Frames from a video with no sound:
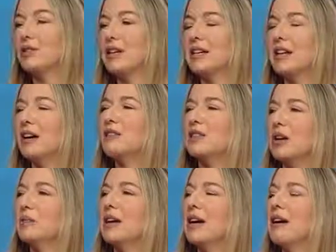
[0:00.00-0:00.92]
say, if it's
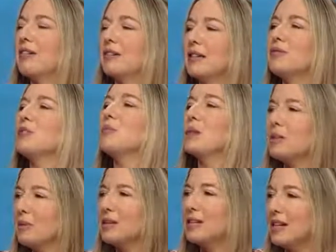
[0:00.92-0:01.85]
up there, I'll give you the money
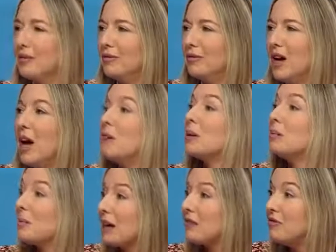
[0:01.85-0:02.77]
myself. But
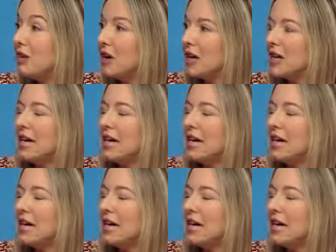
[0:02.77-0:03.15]
it backfired.